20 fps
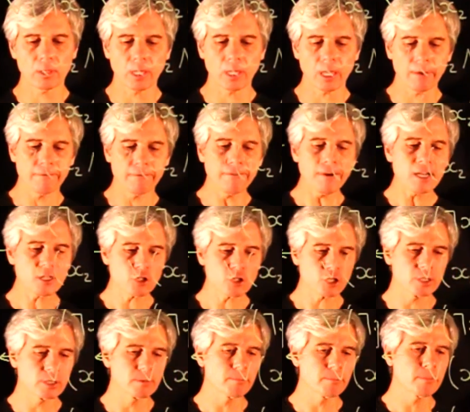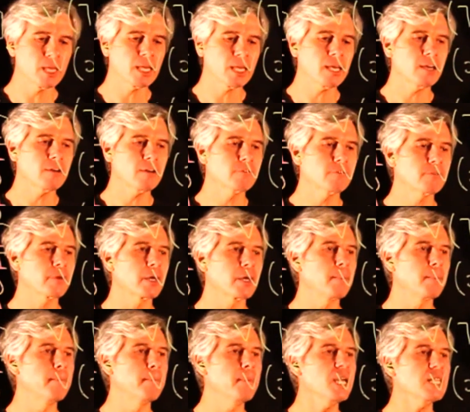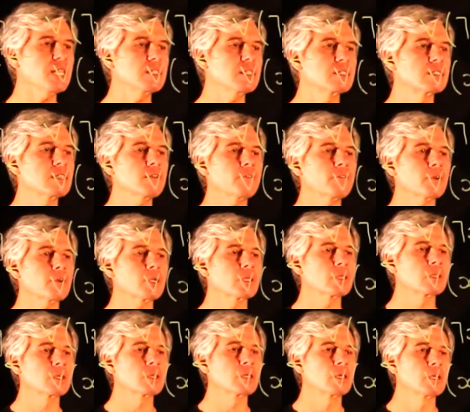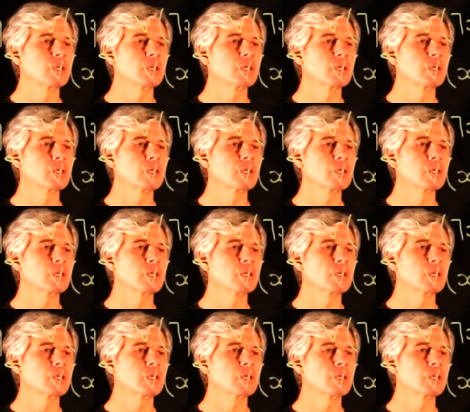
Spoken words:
a function may have many different